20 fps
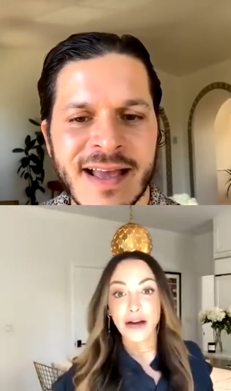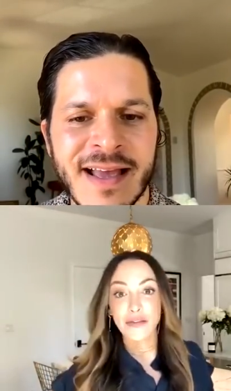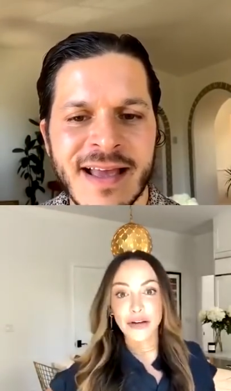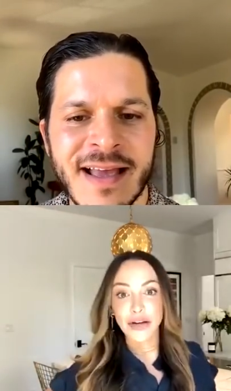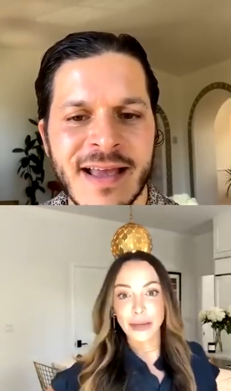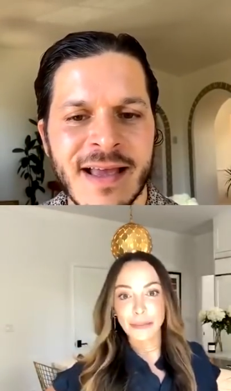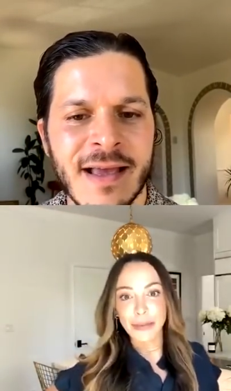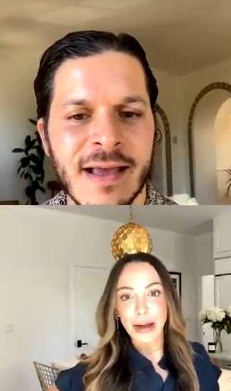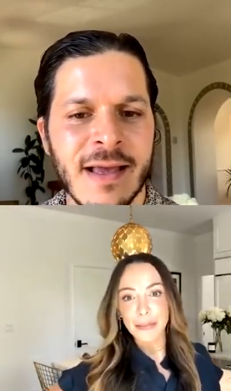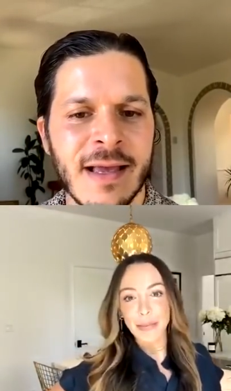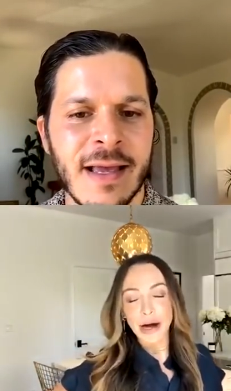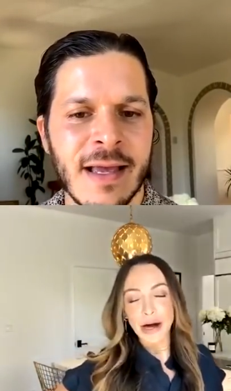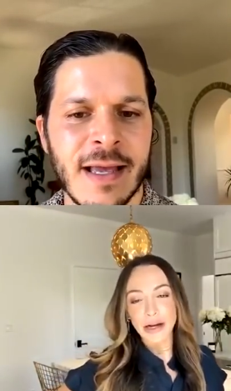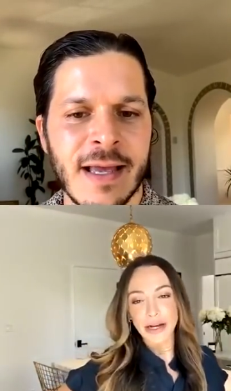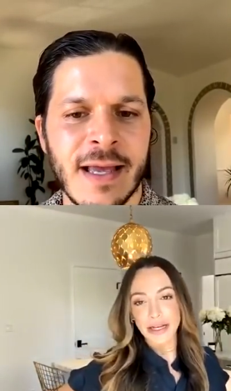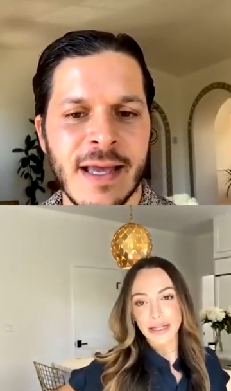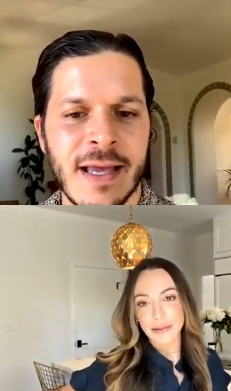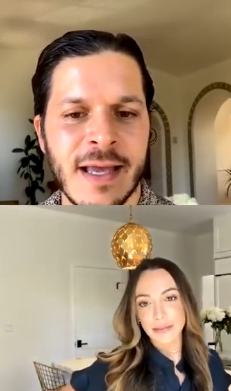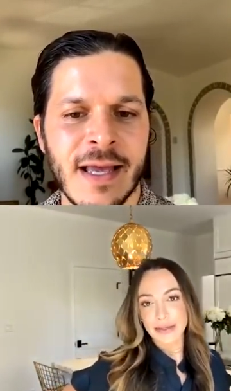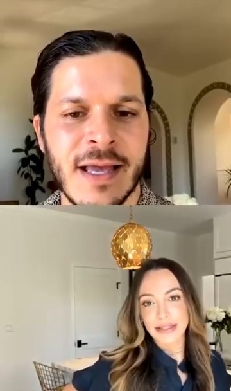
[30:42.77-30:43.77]
Speaker 1: it in my pocket.
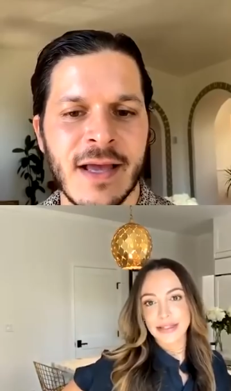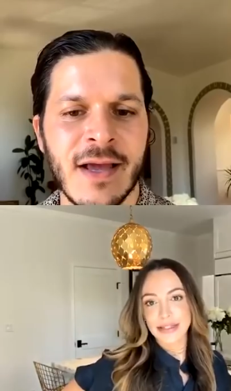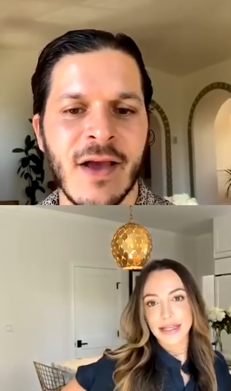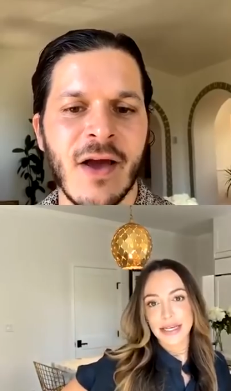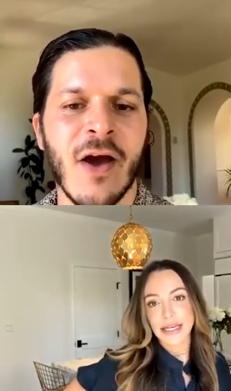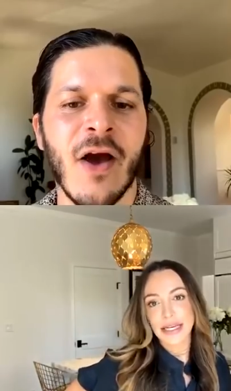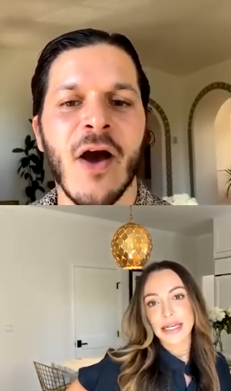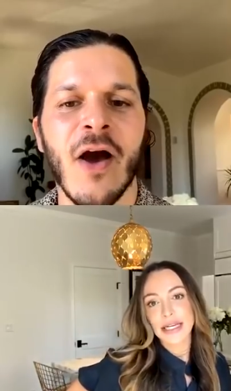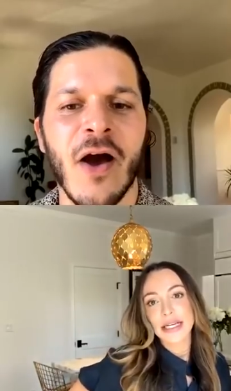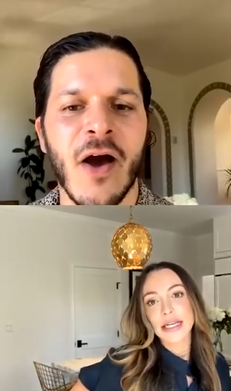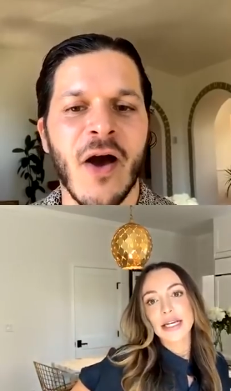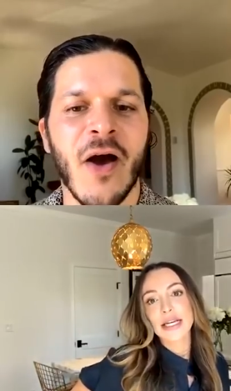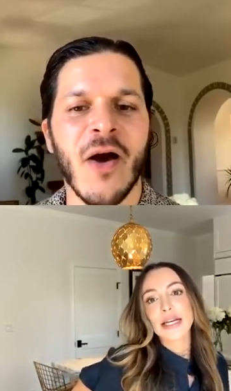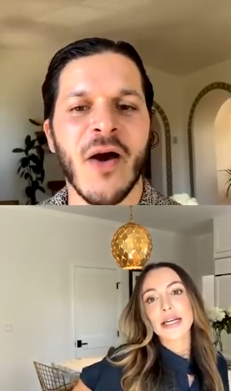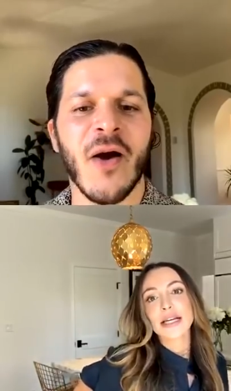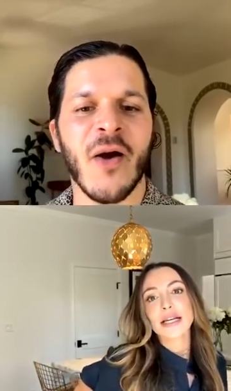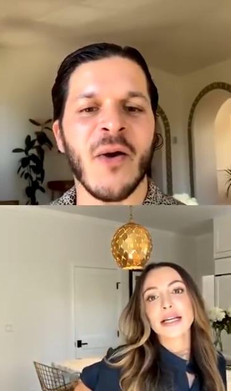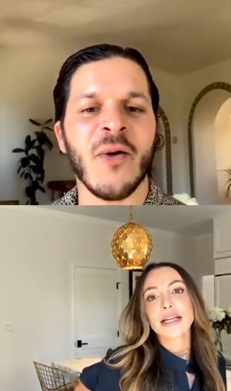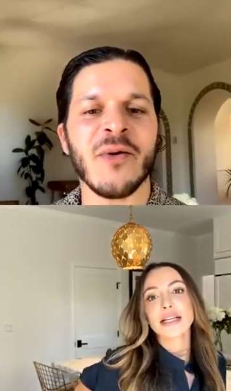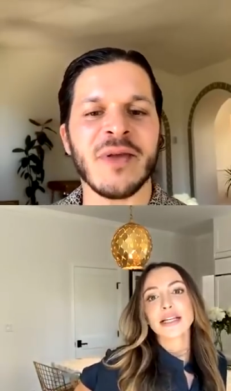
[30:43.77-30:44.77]
Let me see.
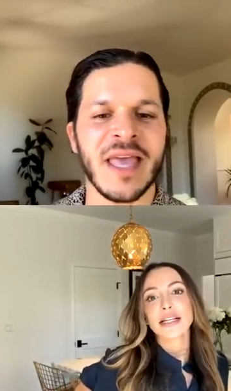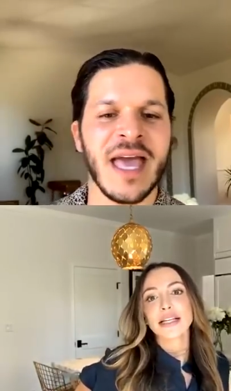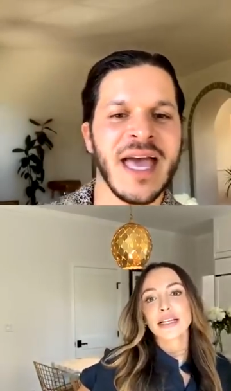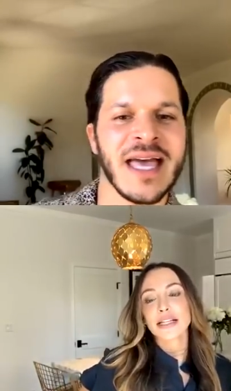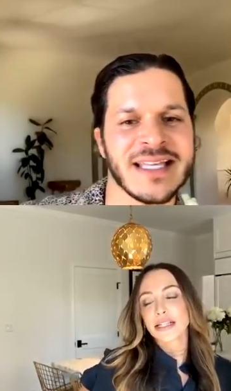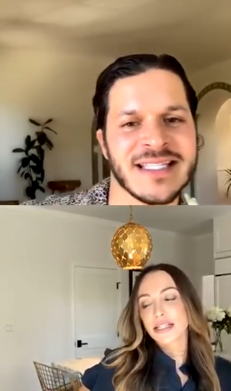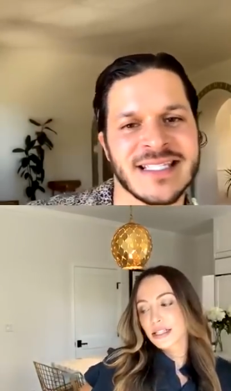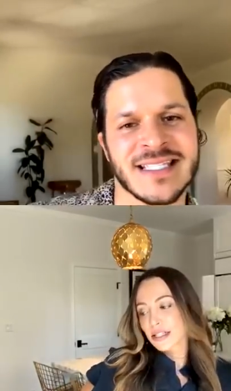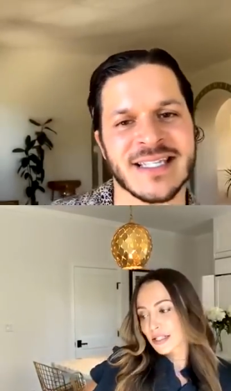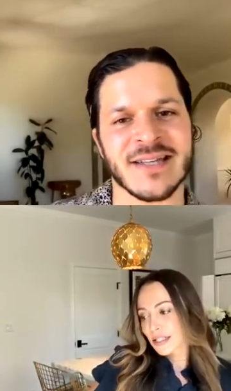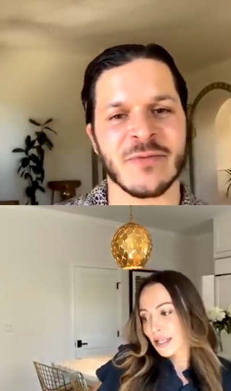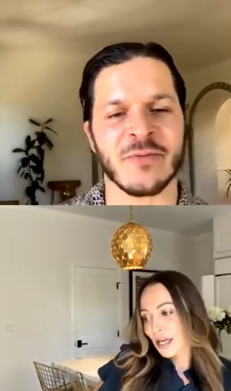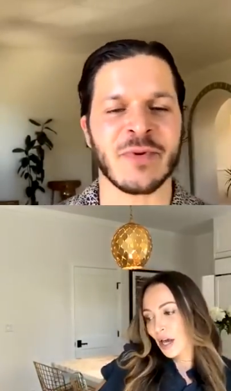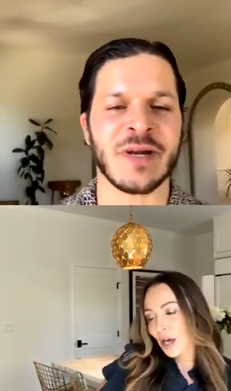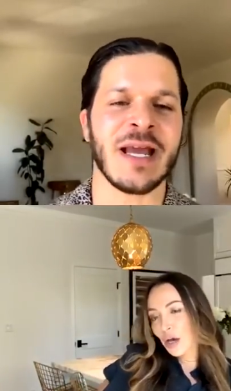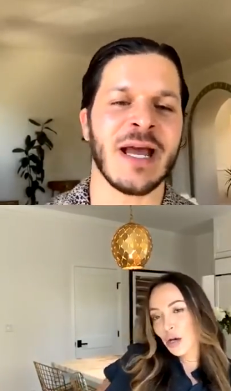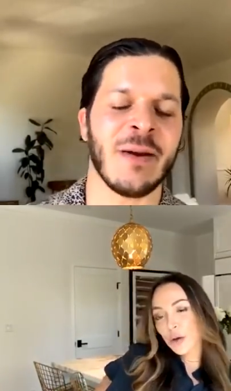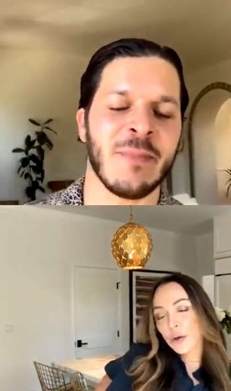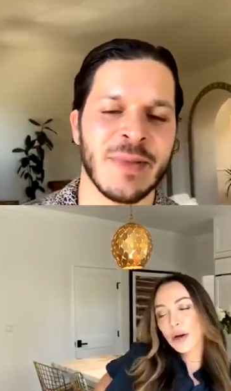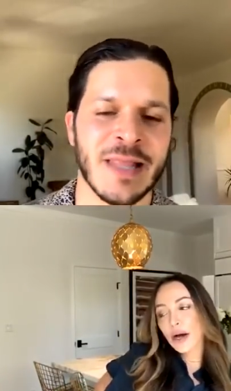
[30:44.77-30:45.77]
Oh yes.
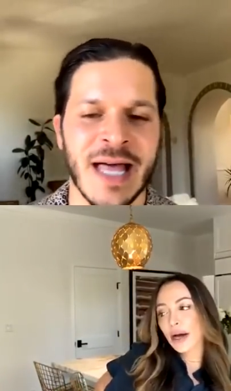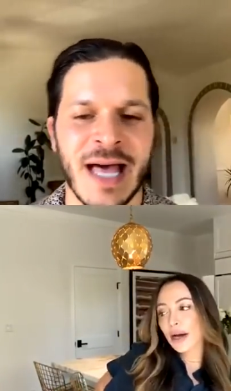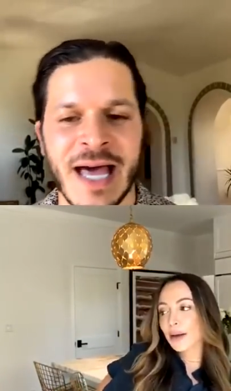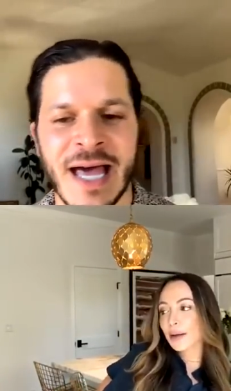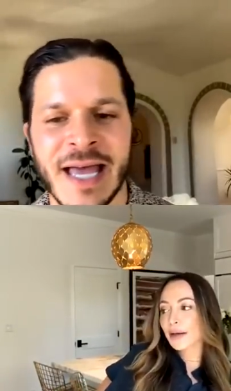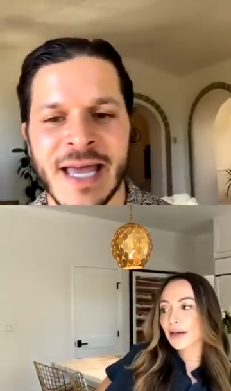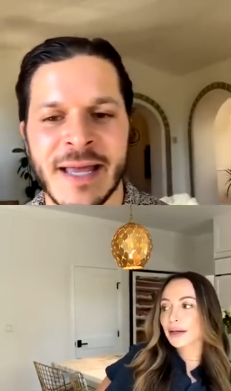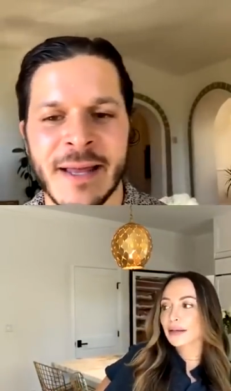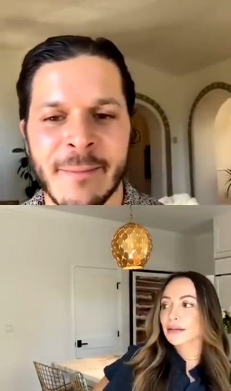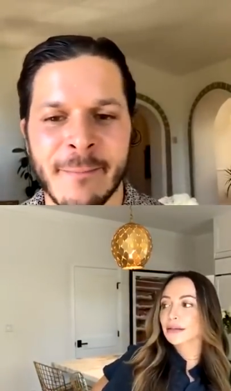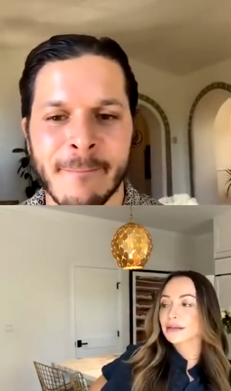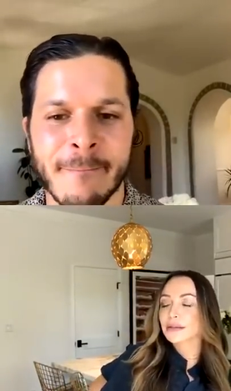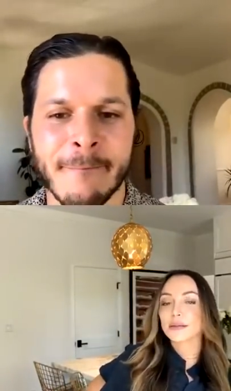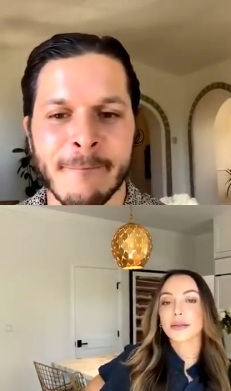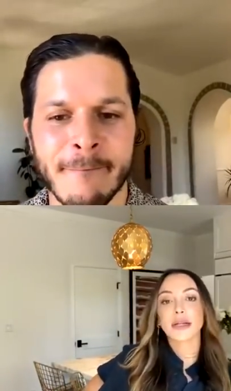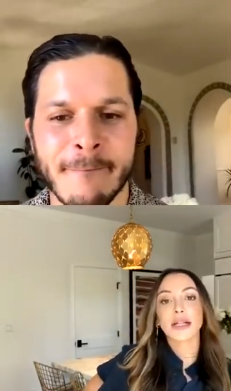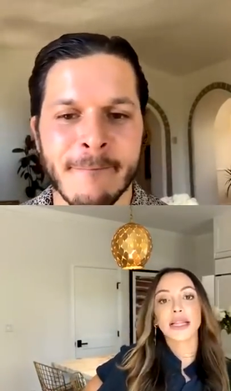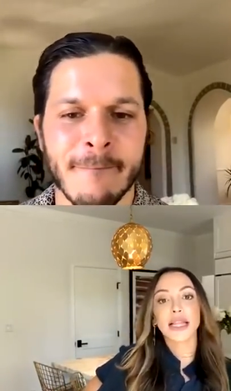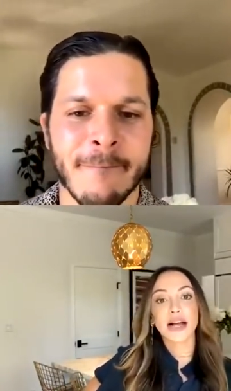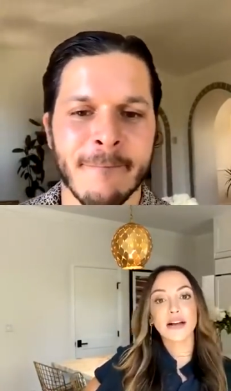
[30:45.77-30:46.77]
So I
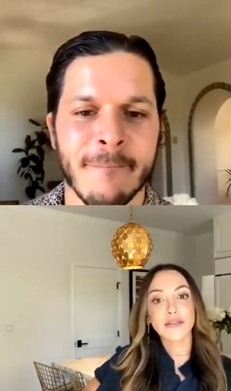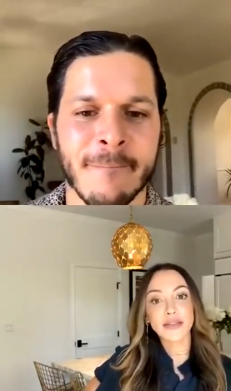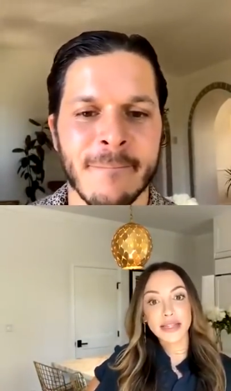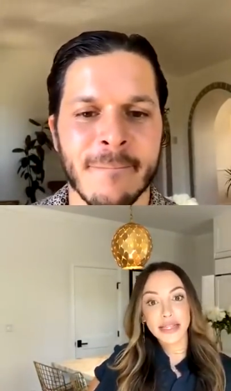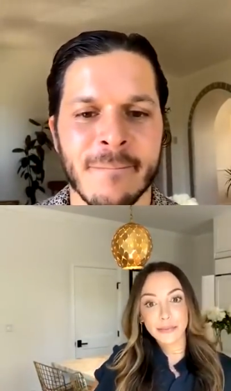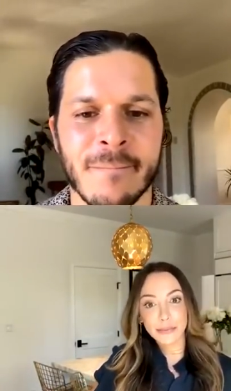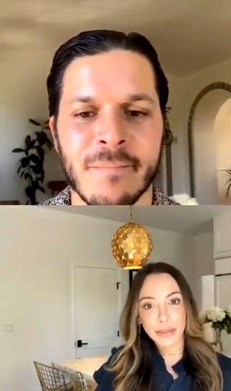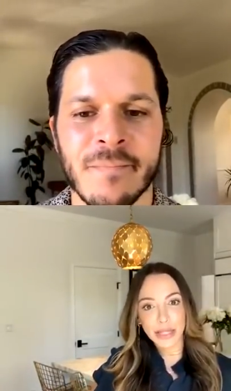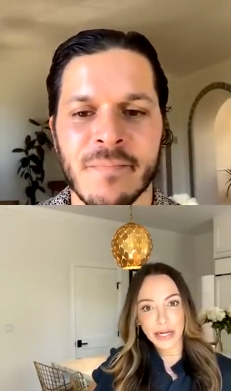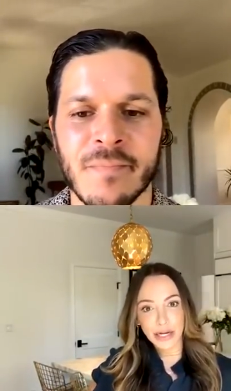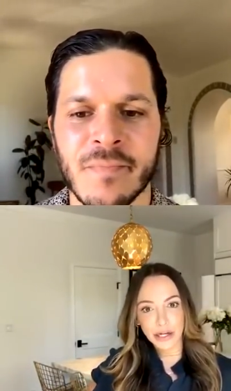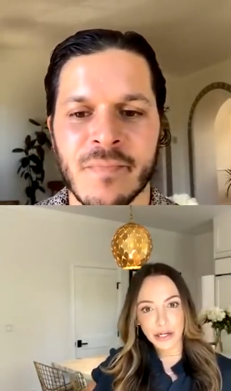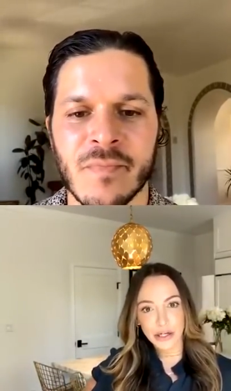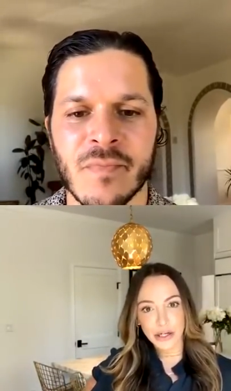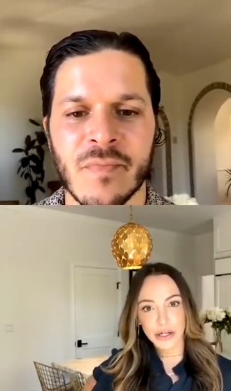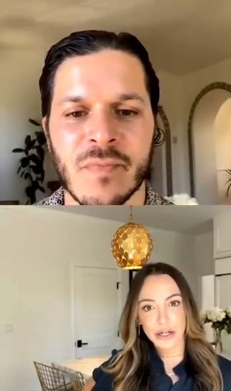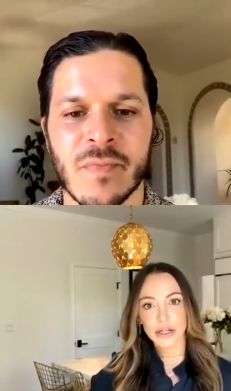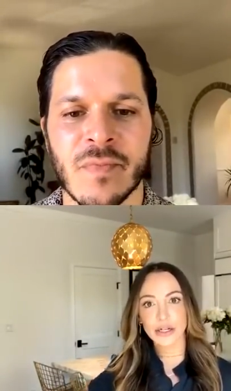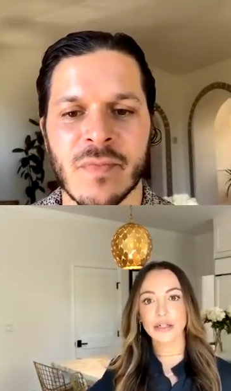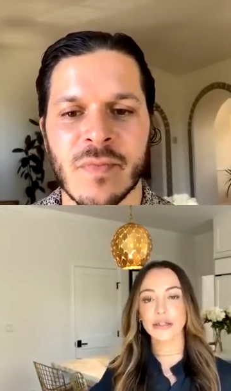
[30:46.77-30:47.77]
love a lip
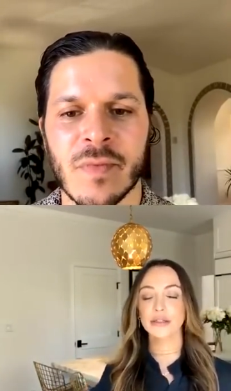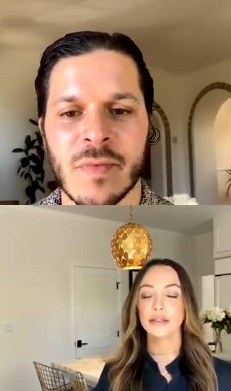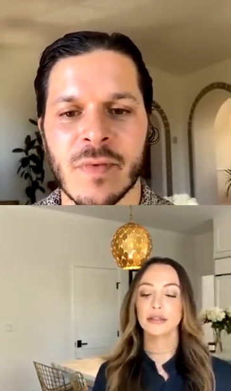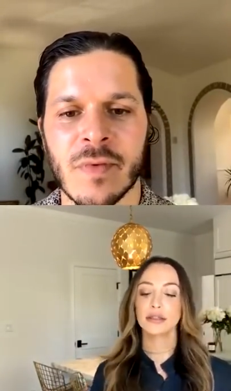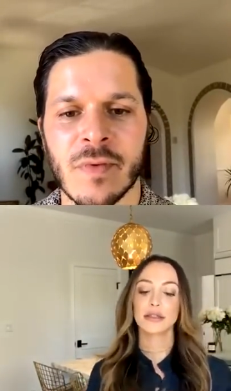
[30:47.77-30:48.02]
liner.